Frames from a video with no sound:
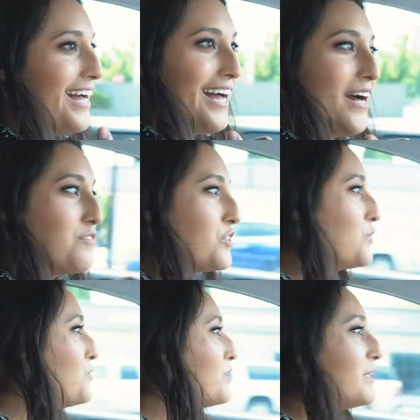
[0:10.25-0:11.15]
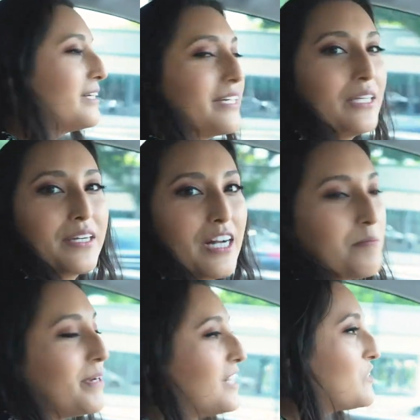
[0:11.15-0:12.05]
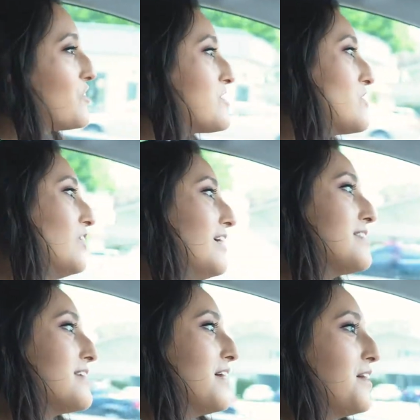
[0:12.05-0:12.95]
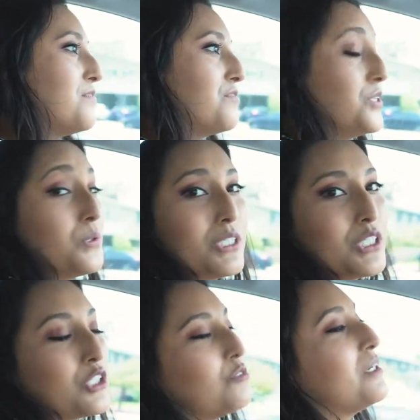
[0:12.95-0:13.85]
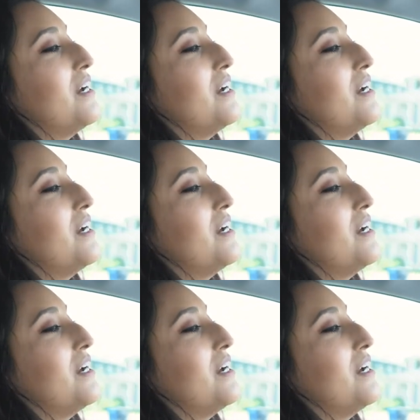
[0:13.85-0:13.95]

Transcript: after Googling and looking on Pinterest and all that stuff, YouTube,